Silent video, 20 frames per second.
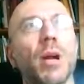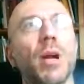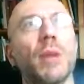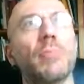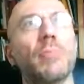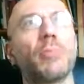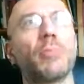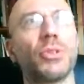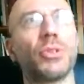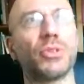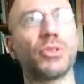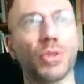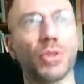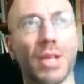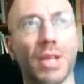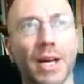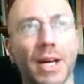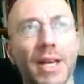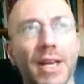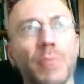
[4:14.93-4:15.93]

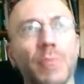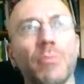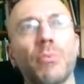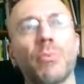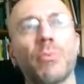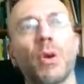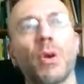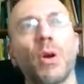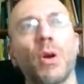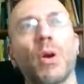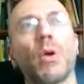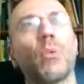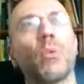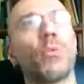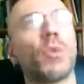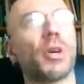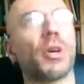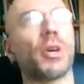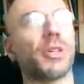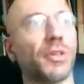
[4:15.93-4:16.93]
prescribe
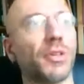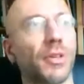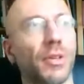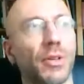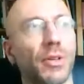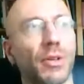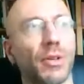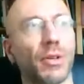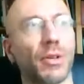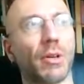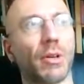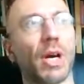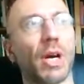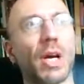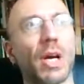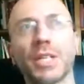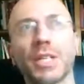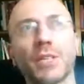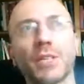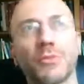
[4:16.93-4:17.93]
what
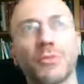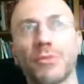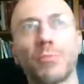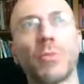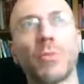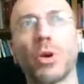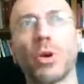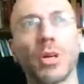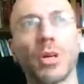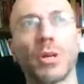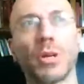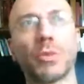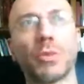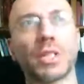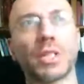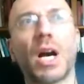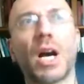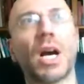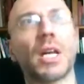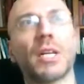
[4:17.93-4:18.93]
kind of model, what
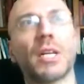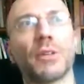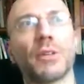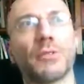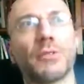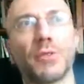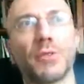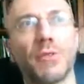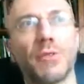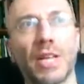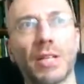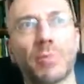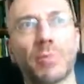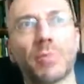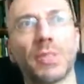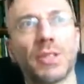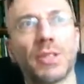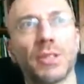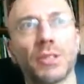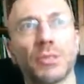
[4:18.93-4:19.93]
kind of
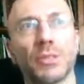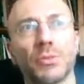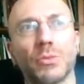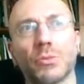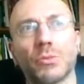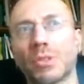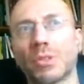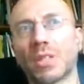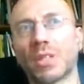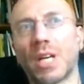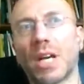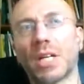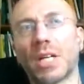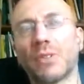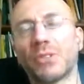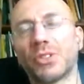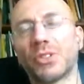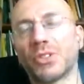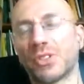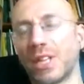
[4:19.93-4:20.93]
development, what kind of
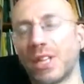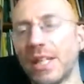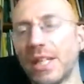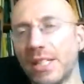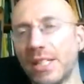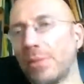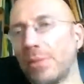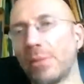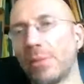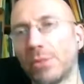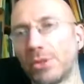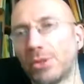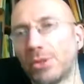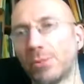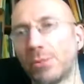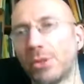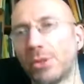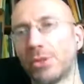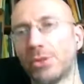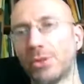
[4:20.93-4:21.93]
society people should
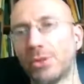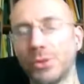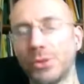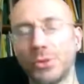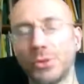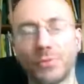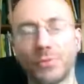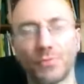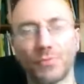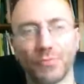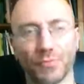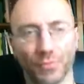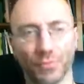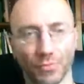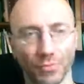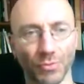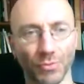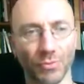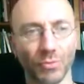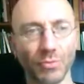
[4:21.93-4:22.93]
pursue.
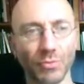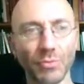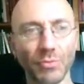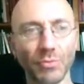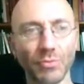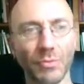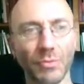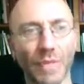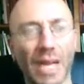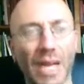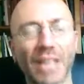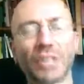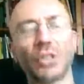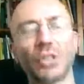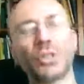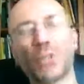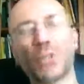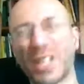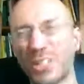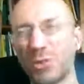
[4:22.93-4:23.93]
I should
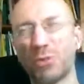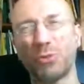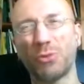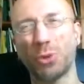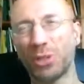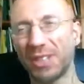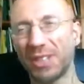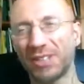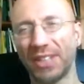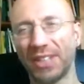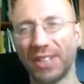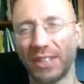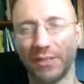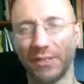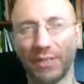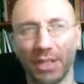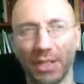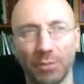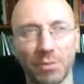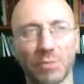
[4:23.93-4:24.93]
try to avoid saying
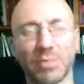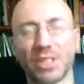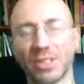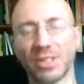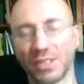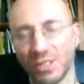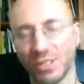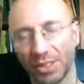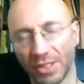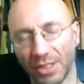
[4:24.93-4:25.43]
development, because